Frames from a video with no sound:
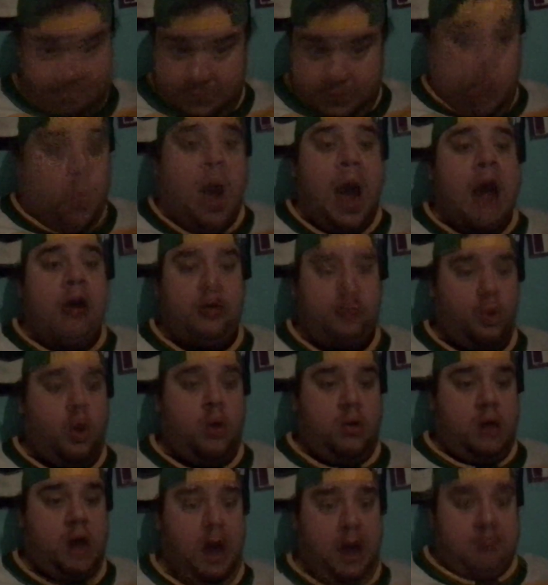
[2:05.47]
Wild
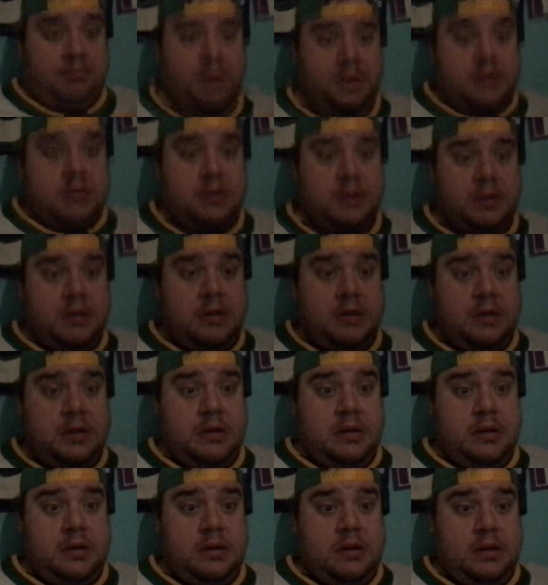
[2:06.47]
woke up.
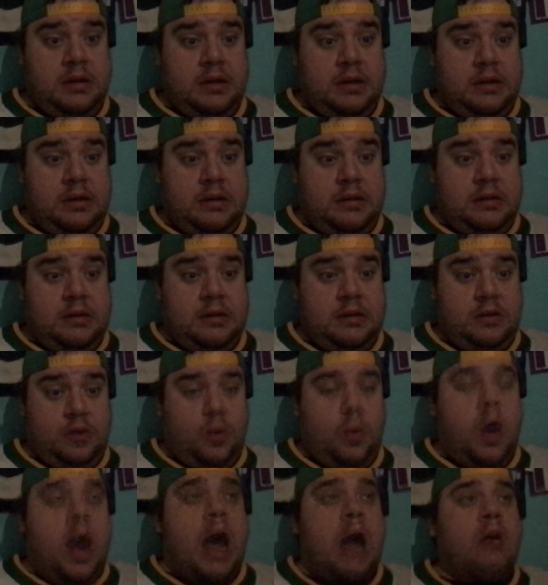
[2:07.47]
The
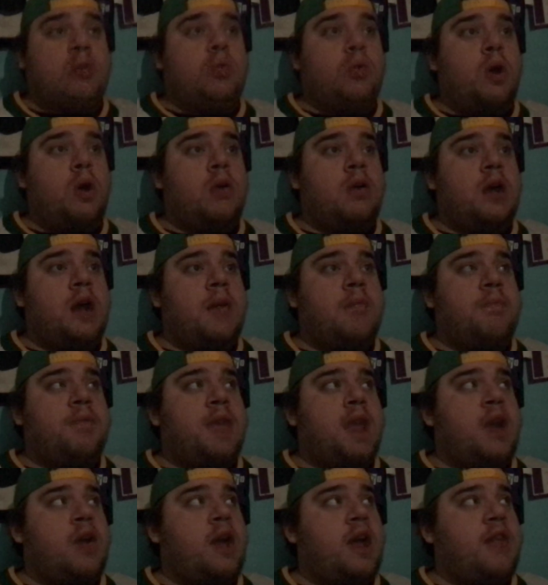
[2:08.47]
Wild woke up
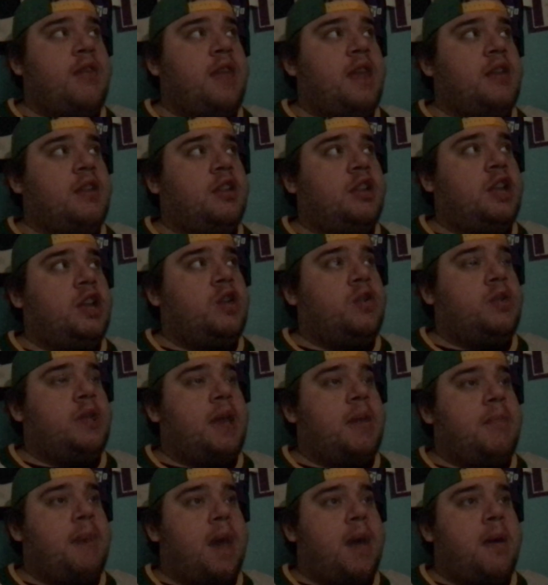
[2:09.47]
there, and then literally
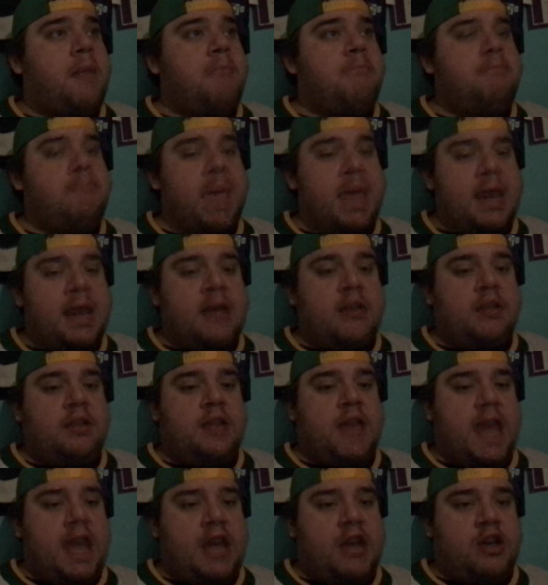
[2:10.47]
about a minute
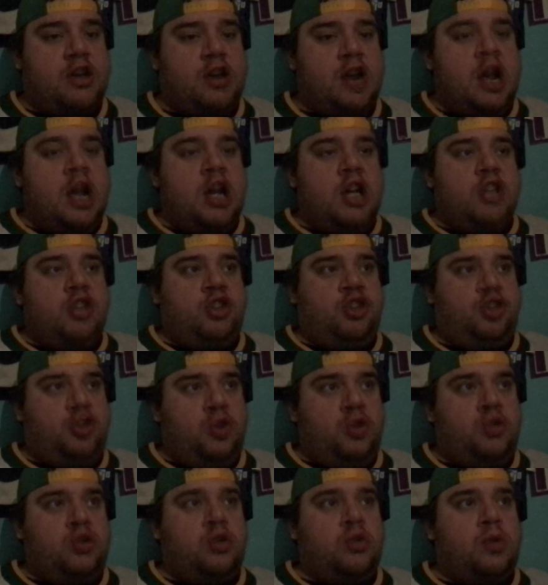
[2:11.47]
later,
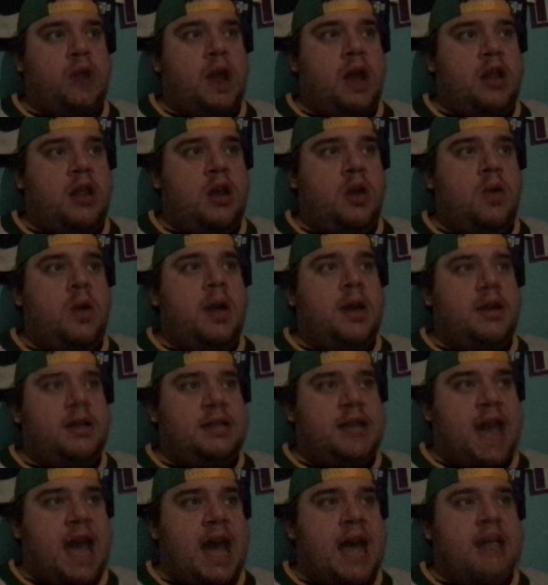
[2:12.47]
Zuccarello
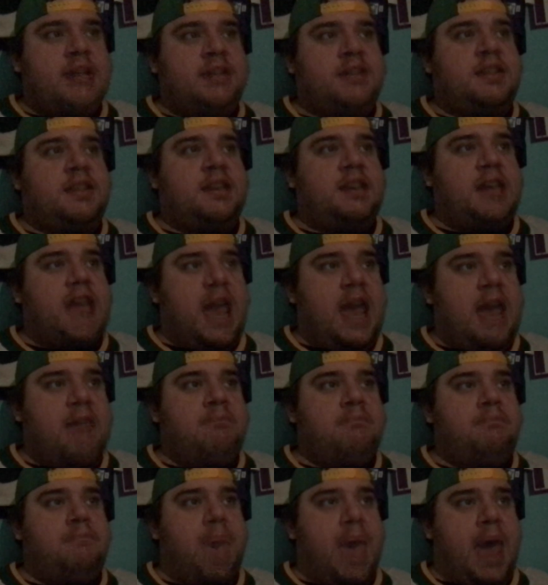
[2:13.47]
ties the
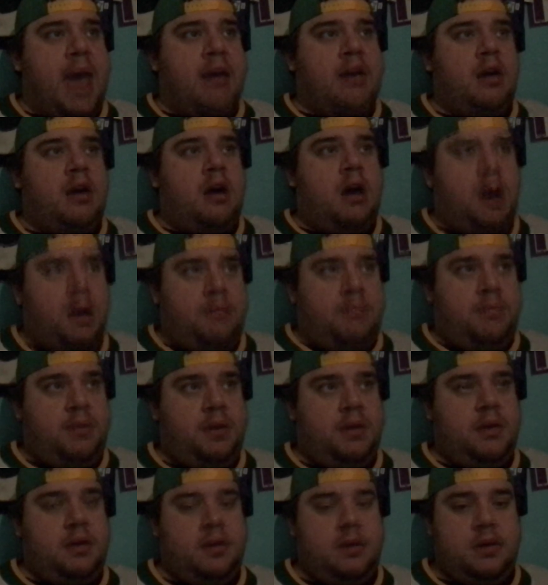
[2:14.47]
game back up.
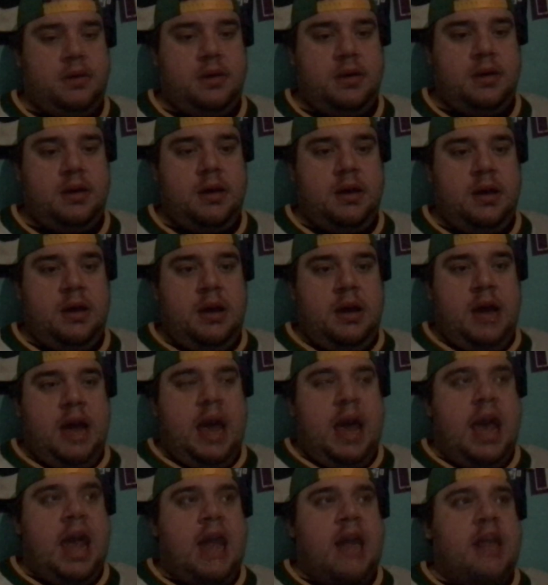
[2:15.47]

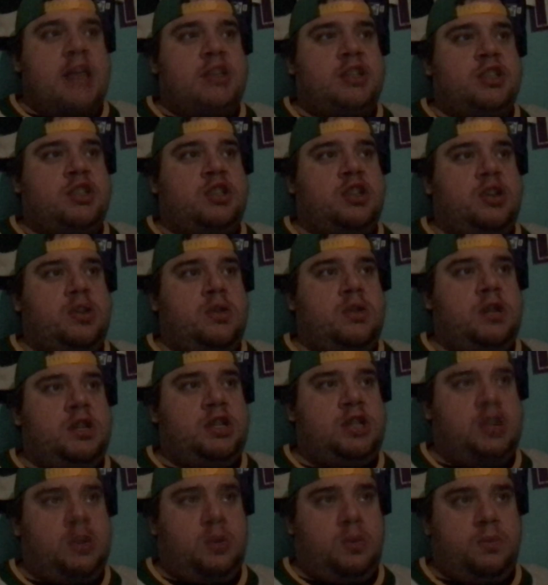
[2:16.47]
And it's
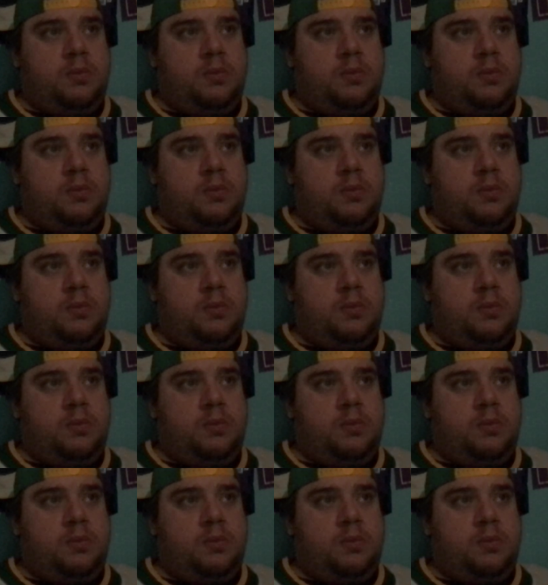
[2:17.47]
2-2.